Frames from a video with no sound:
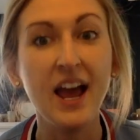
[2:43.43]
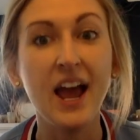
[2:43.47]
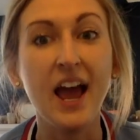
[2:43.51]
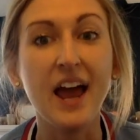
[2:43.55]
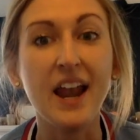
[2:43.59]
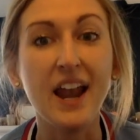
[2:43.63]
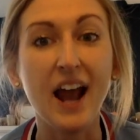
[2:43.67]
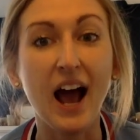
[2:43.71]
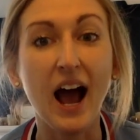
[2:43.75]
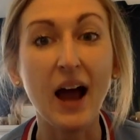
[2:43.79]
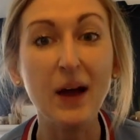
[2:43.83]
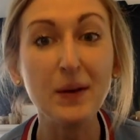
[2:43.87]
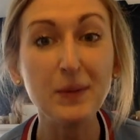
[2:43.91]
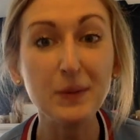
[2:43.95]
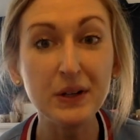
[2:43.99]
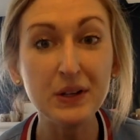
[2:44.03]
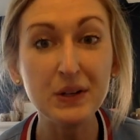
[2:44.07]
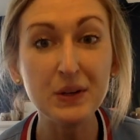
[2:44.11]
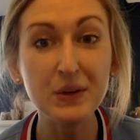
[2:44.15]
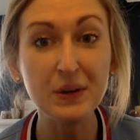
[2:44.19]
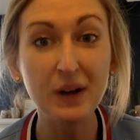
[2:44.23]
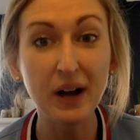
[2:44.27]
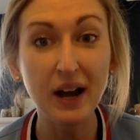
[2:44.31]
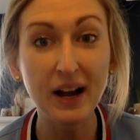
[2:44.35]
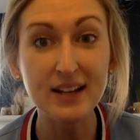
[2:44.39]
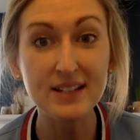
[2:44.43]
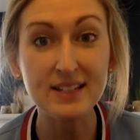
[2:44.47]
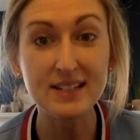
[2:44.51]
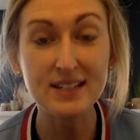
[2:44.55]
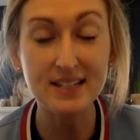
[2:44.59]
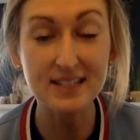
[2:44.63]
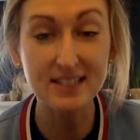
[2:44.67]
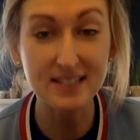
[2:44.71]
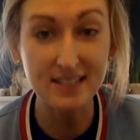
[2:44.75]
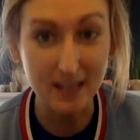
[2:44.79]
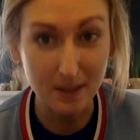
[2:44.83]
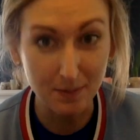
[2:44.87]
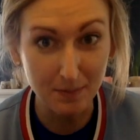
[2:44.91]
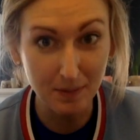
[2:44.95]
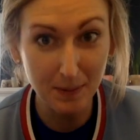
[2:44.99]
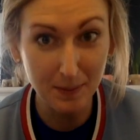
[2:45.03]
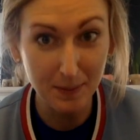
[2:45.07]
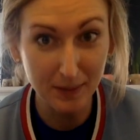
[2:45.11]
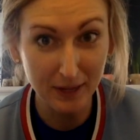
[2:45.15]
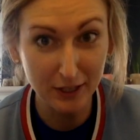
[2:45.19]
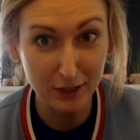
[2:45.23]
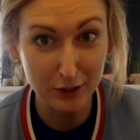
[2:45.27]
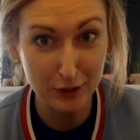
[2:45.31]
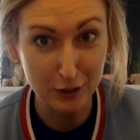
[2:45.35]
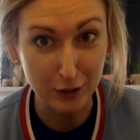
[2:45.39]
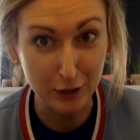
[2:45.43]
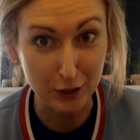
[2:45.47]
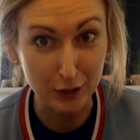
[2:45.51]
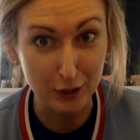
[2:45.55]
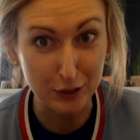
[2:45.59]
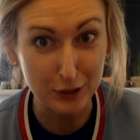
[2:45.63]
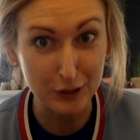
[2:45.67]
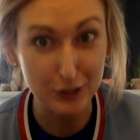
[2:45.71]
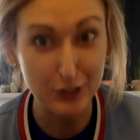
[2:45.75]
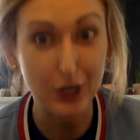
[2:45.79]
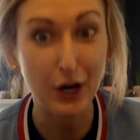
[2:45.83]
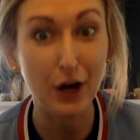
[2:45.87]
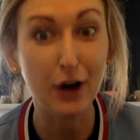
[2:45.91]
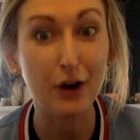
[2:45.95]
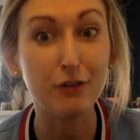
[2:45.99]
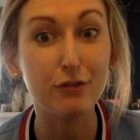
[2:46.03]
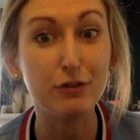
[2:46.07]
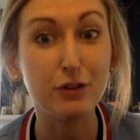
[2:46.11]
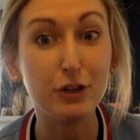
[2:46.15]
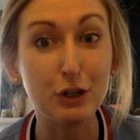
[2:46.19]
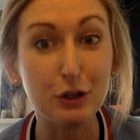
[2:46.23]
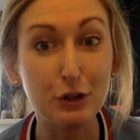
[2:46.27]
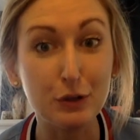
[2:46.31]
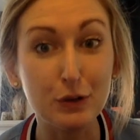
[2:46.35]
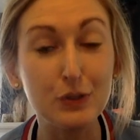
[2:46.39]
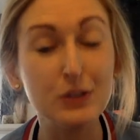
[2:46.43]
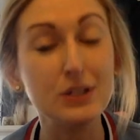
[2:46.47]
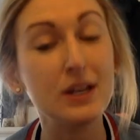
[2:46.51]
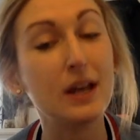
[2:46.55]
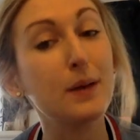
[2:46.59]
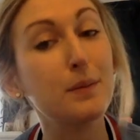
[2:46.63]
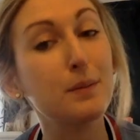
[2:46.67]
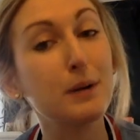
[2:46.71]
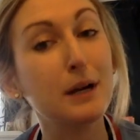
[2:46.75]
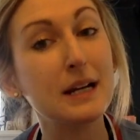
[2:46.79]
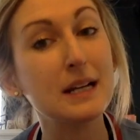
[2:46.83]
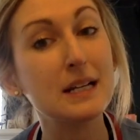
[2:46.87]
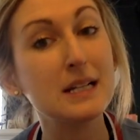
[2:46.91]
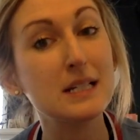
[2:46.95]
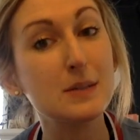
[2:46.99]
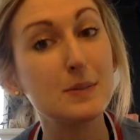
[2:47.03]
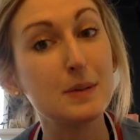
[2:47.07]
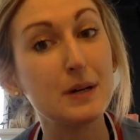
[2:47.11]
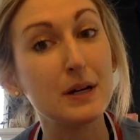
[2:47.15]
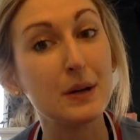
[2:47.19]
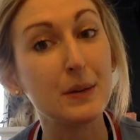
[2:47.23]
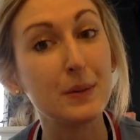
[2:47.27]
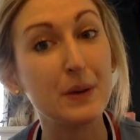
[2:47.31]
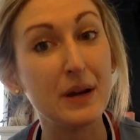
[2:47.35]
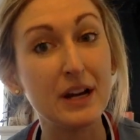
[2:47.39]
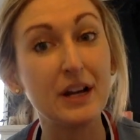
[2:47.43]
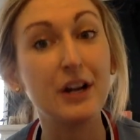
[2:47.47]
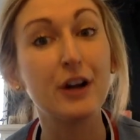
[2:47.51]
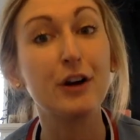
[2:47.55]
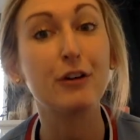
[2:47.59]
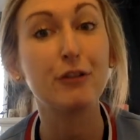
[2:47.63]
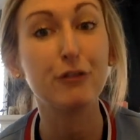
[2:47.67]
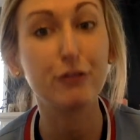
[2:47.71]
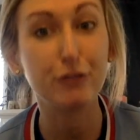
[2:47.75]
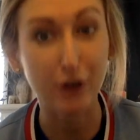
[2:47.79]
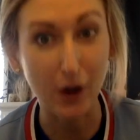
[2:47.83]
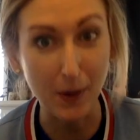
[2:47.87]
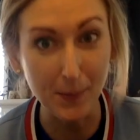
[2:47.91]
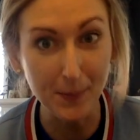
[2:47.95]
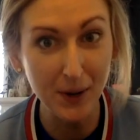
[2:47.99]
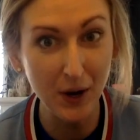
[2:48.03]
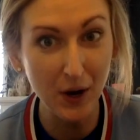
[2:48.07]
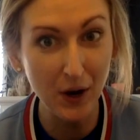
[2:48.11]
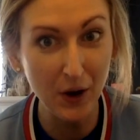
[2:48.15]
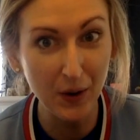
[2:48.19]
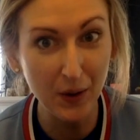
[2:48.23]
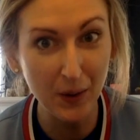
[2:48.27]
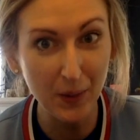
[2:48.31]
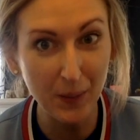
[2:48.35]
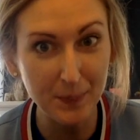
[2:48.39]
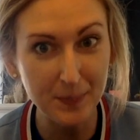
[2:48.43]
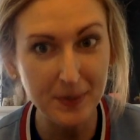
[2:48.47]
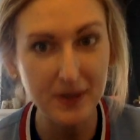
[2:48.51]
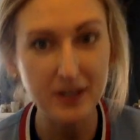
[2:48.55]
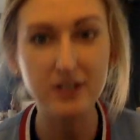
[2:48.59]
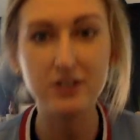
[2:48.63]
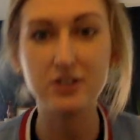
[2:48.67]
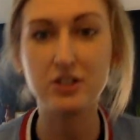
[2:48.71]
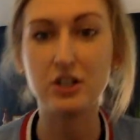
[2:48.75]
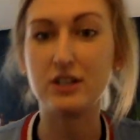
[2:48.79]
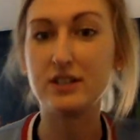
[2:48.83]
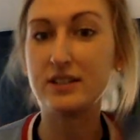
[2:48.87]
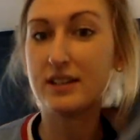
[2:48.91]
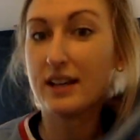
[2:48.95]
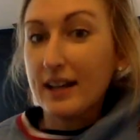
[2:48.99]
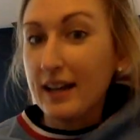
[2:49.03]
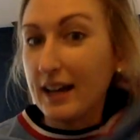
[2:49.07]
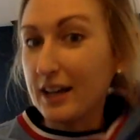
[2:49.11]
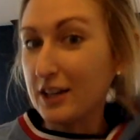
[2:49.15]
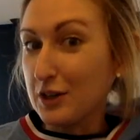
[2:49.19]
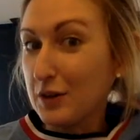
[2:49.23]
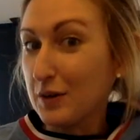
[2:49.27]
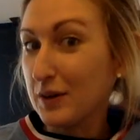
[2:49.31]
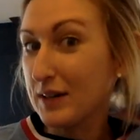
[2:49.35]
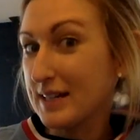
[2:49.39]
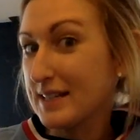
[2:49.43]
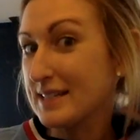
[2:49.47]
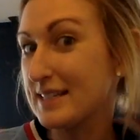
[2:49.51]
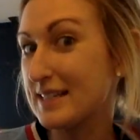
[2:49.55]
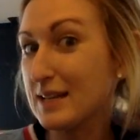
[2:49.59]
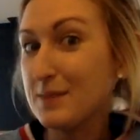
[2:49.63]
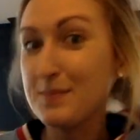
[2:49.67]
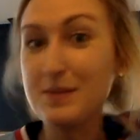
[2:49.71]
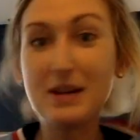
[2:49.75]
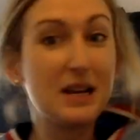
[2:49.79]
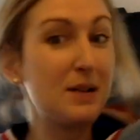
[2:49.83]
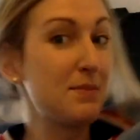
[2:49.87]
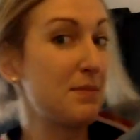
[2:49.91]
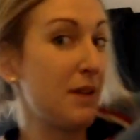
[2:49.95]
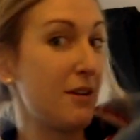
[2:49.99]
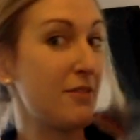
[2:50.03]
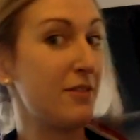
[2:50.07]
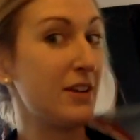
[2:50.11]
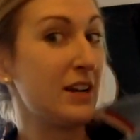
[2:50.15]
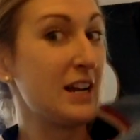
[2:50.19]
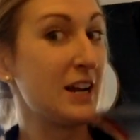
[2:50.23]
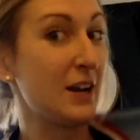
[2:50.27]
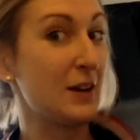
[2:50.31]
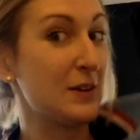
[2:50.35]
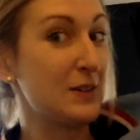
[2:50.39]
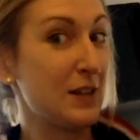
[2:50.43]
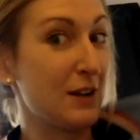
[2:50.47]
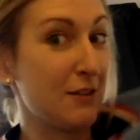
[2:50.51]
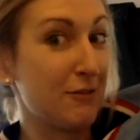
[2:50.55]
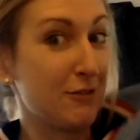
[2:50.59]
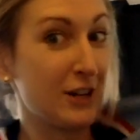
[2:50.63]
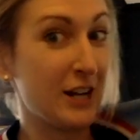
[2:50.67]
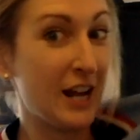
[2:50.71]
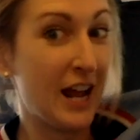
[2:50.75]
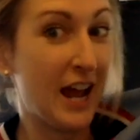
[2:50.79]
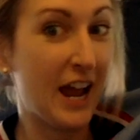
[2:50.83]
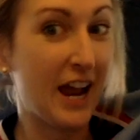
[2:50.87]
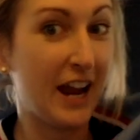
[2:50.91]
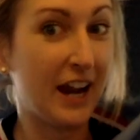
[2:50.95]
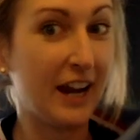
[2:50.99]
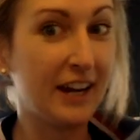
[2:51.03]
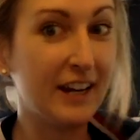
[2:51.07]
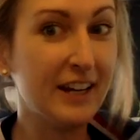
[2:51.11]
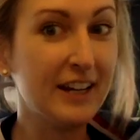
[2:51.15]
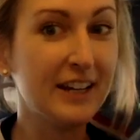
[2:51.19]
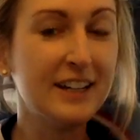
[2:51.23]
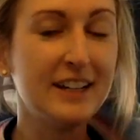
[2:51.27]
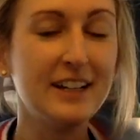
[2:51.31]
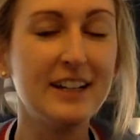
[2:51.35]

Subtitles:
And I want you guys to send me pictures of you celebrating Spirit Week from home, just like you get to see me in my videos every day.